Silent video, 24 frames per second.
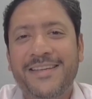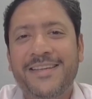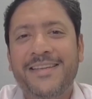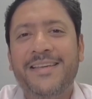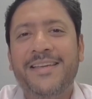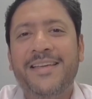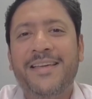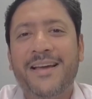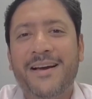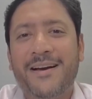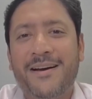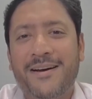
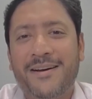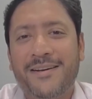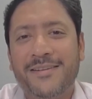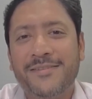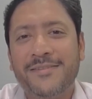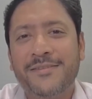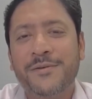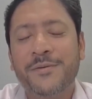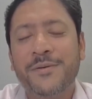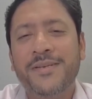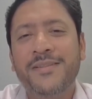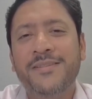Yeah,
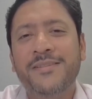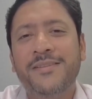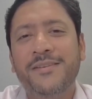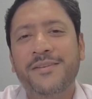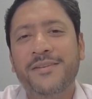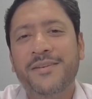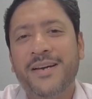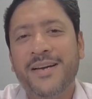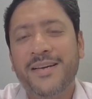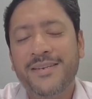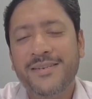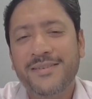so in the
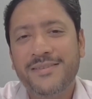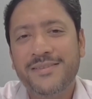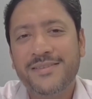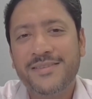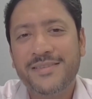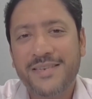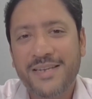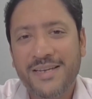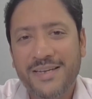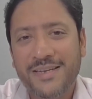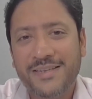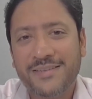United
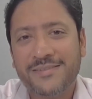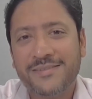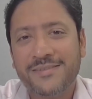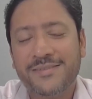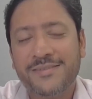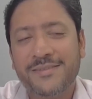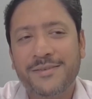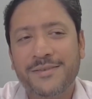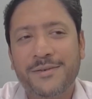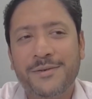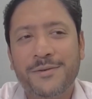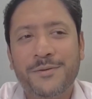
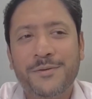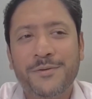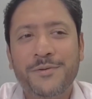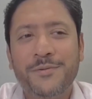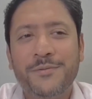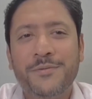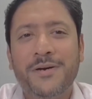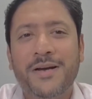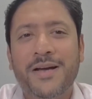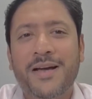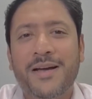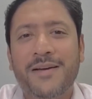States,
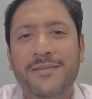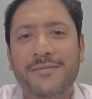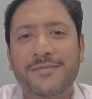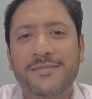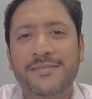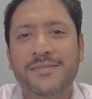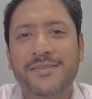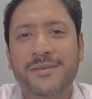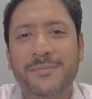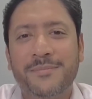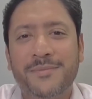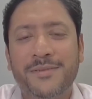you have
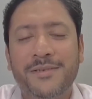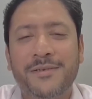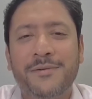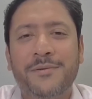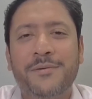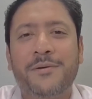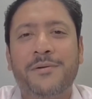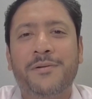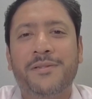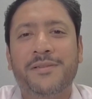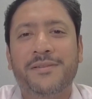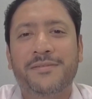something
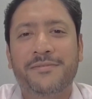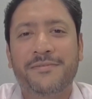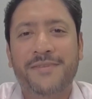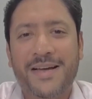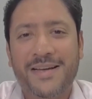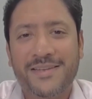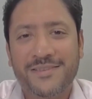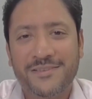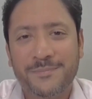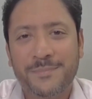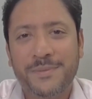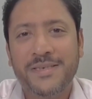called the
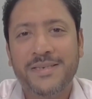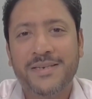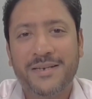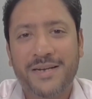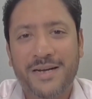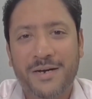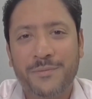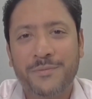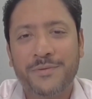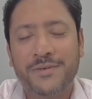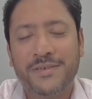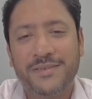FASB
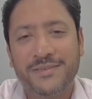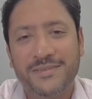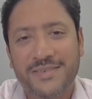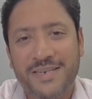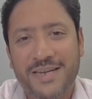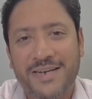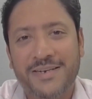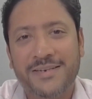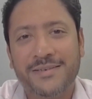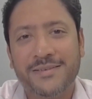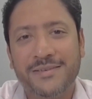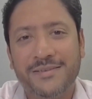accounting
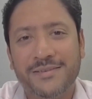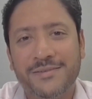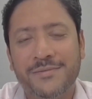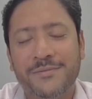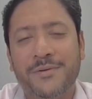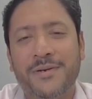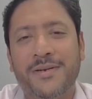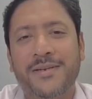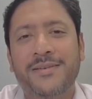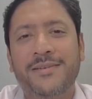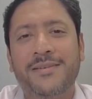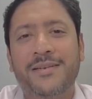standards,
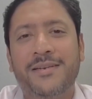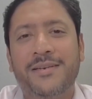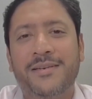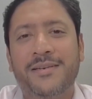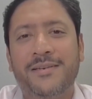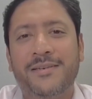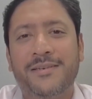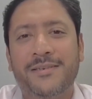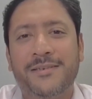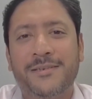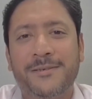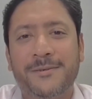right?
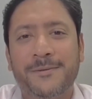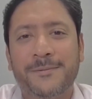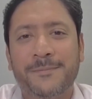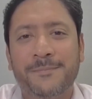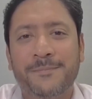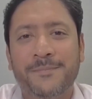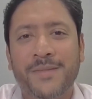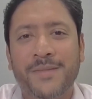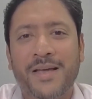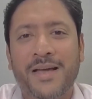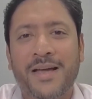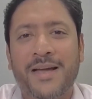
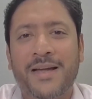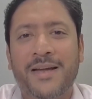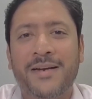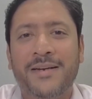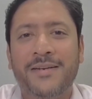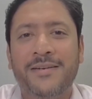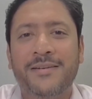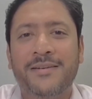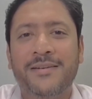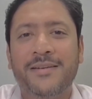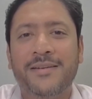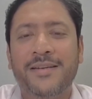
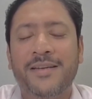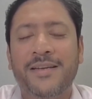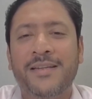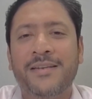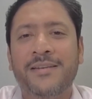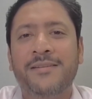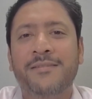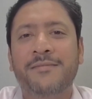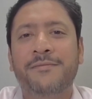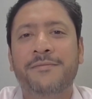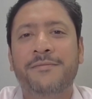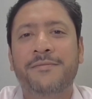And
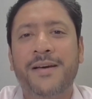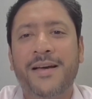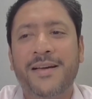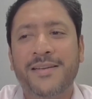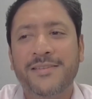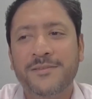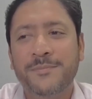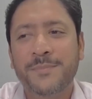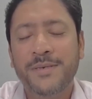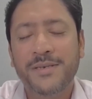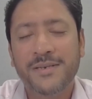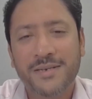in
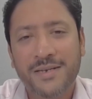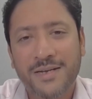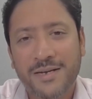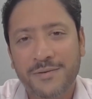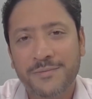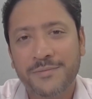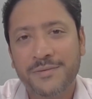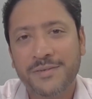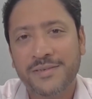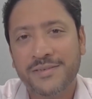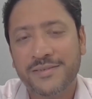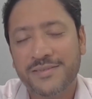FASB
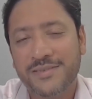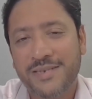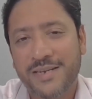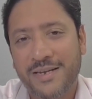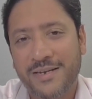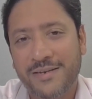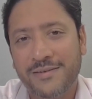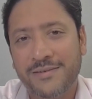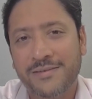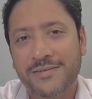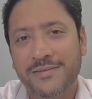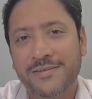accounting
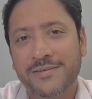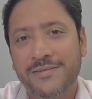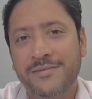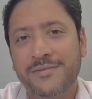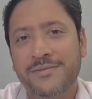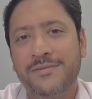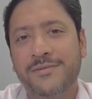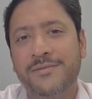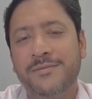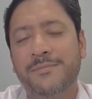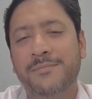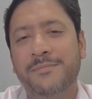
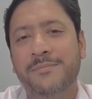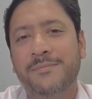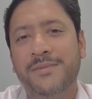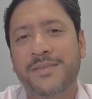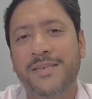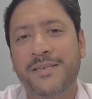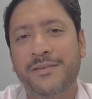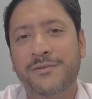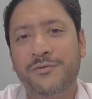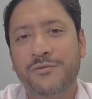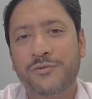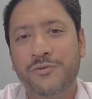standards,
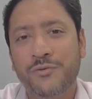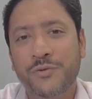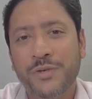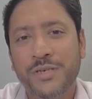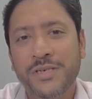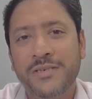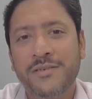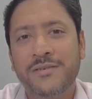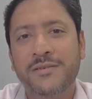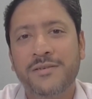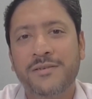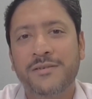they
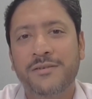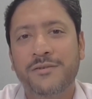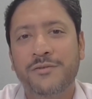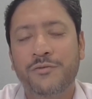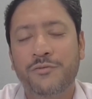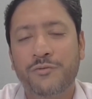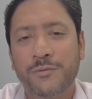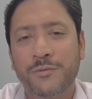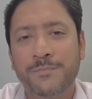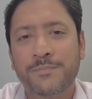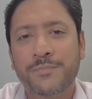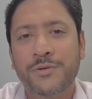treat
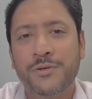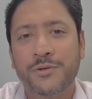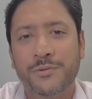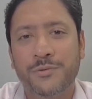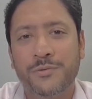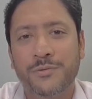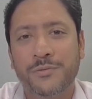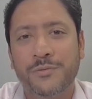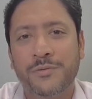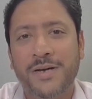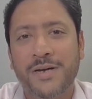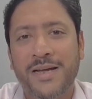
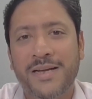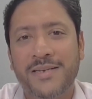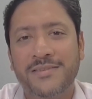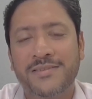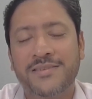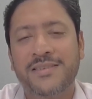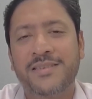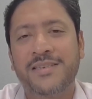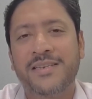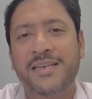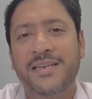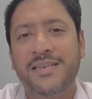crypto as
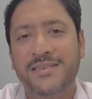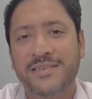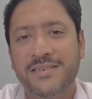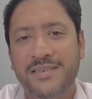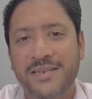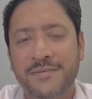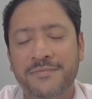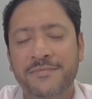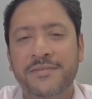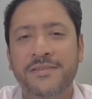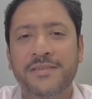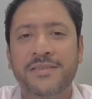an
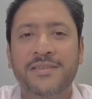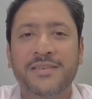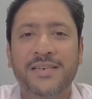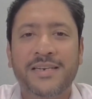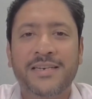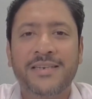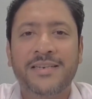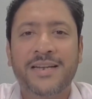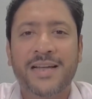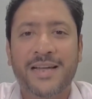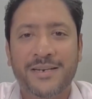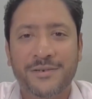indefinite
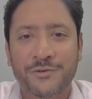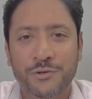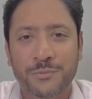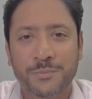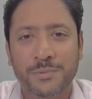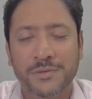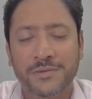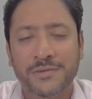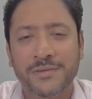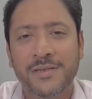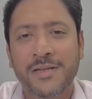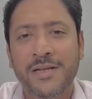
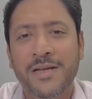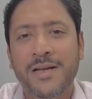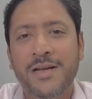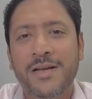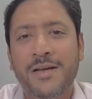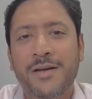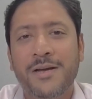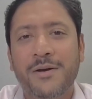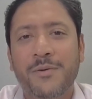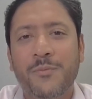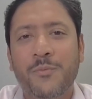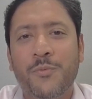intangible.
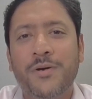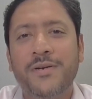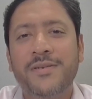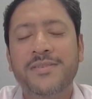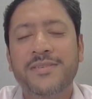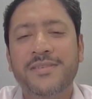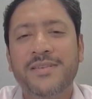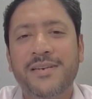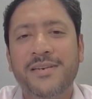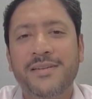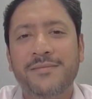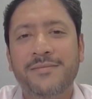What
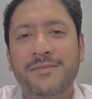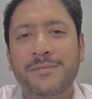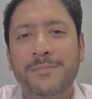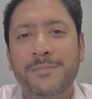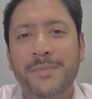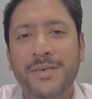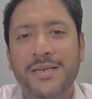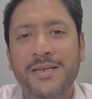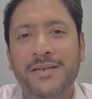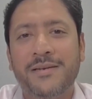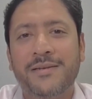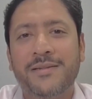does that even
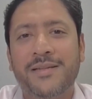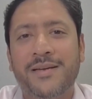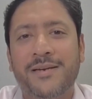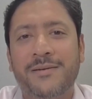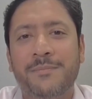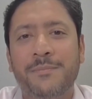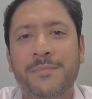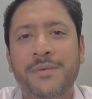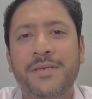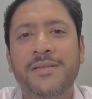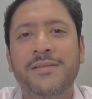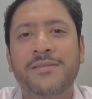mean?
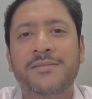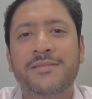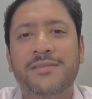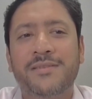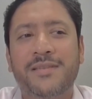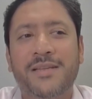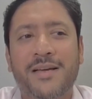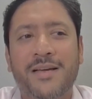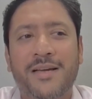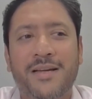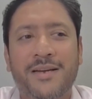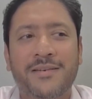That means
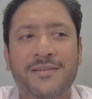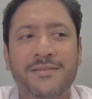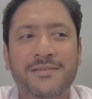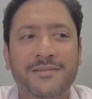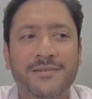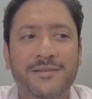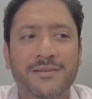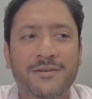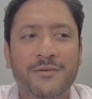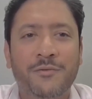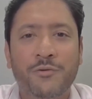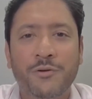that
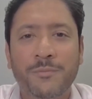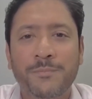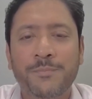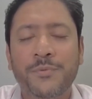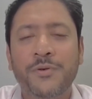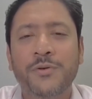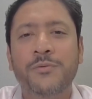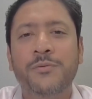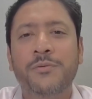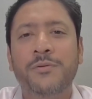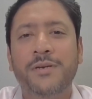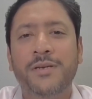
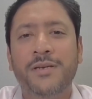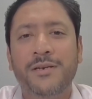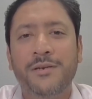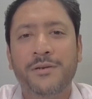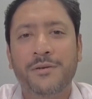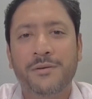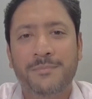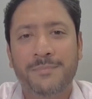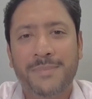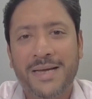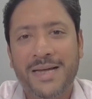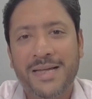crypto in
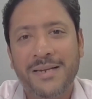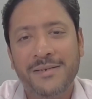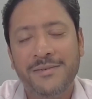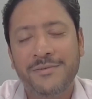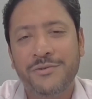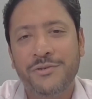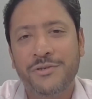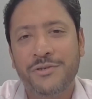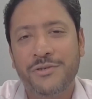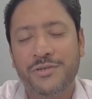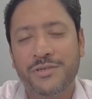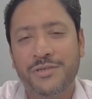your
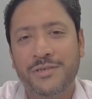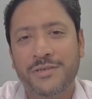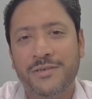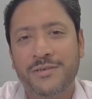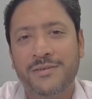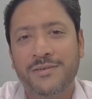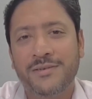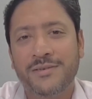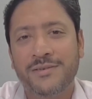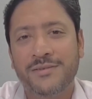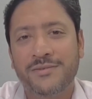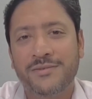balance
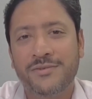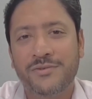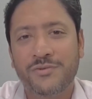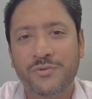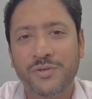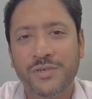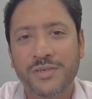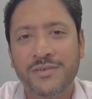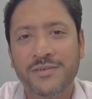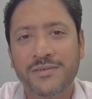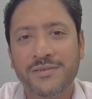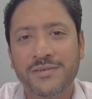sheet is
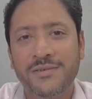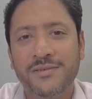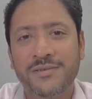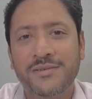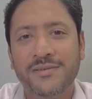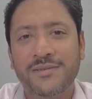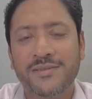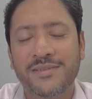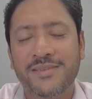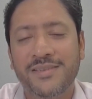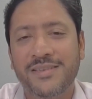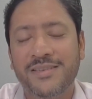
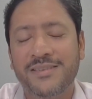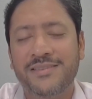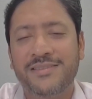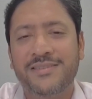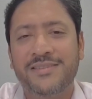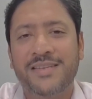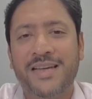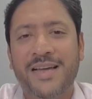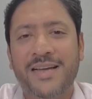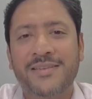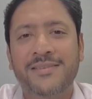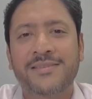treated the
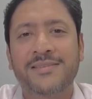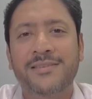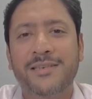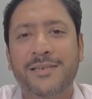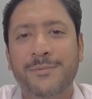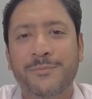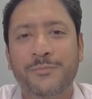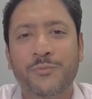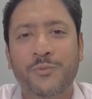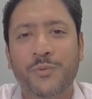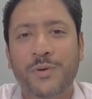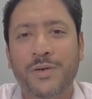exact
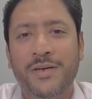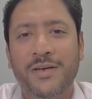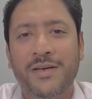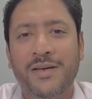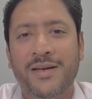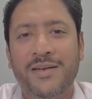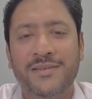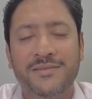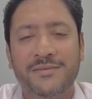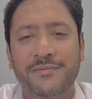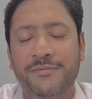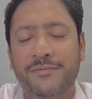same way
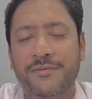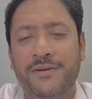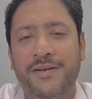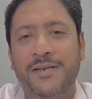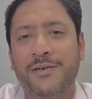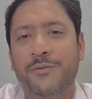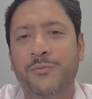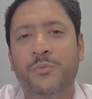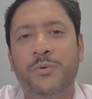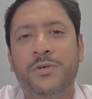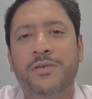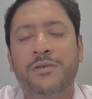as a
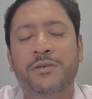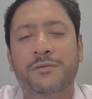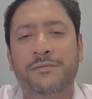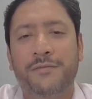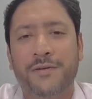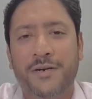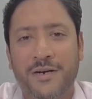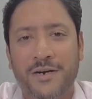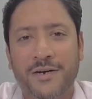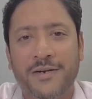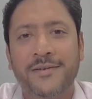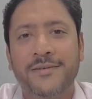fine work of
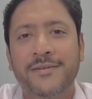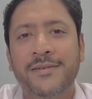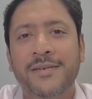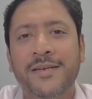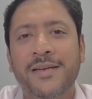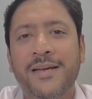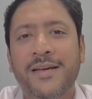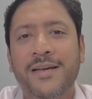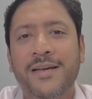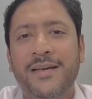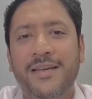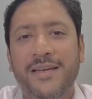art.
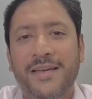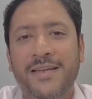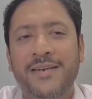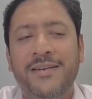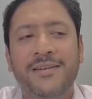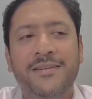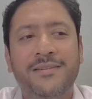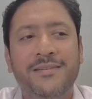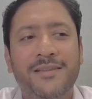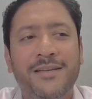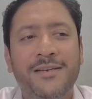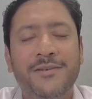In
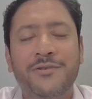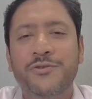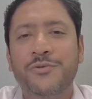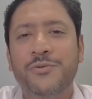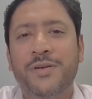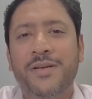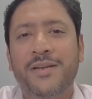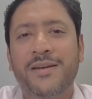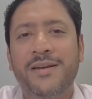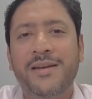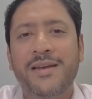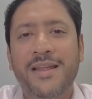it, that you
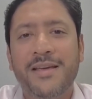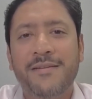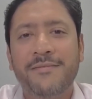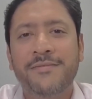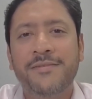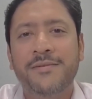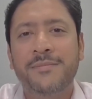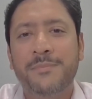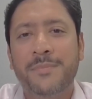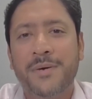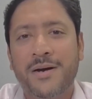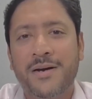can
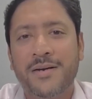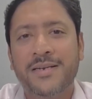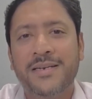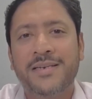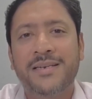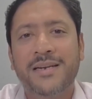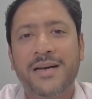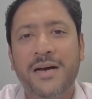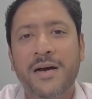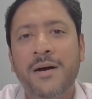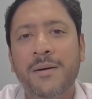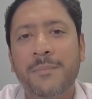never mark
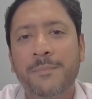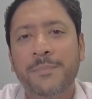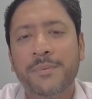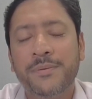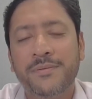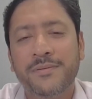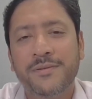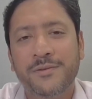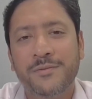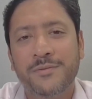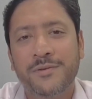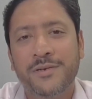it
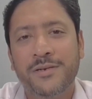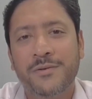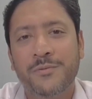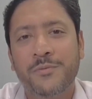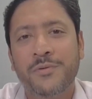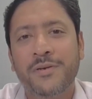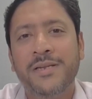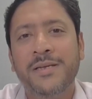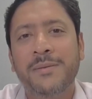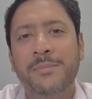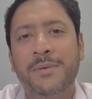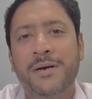up, you can
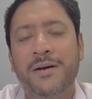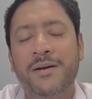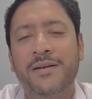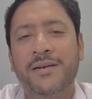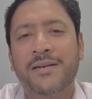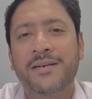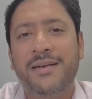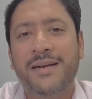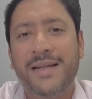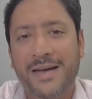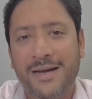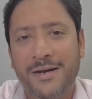only mark
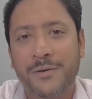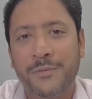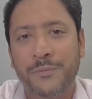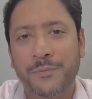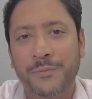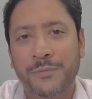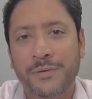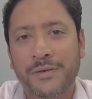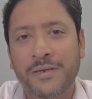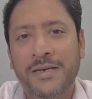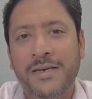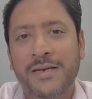it
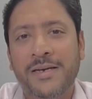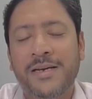down.